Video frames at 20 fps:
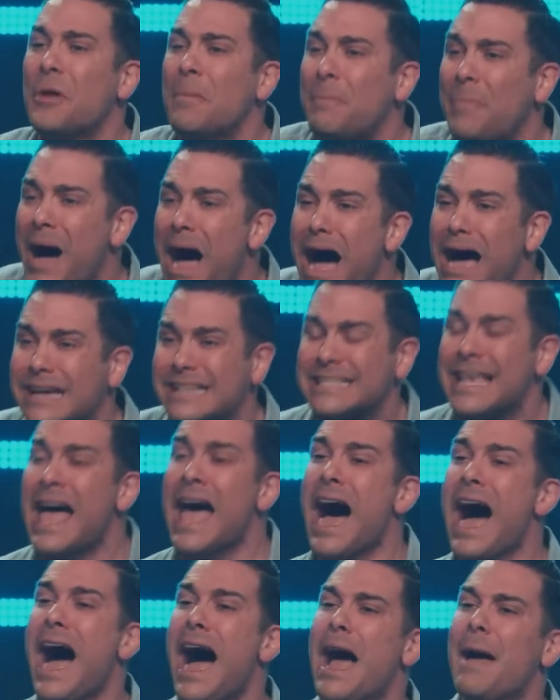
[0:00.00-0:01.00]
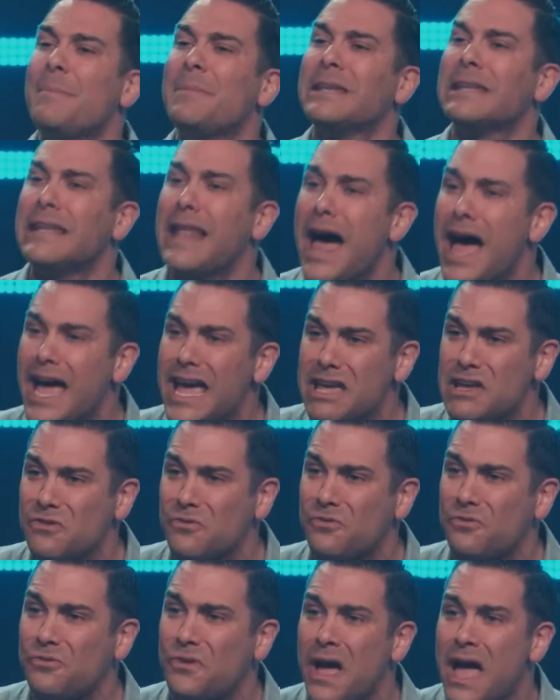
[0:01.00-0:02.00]
the box. I'm
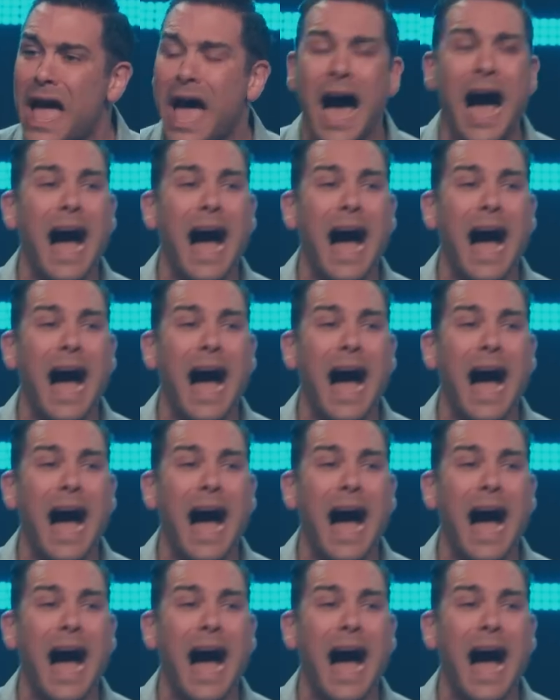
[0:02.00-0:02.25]
life.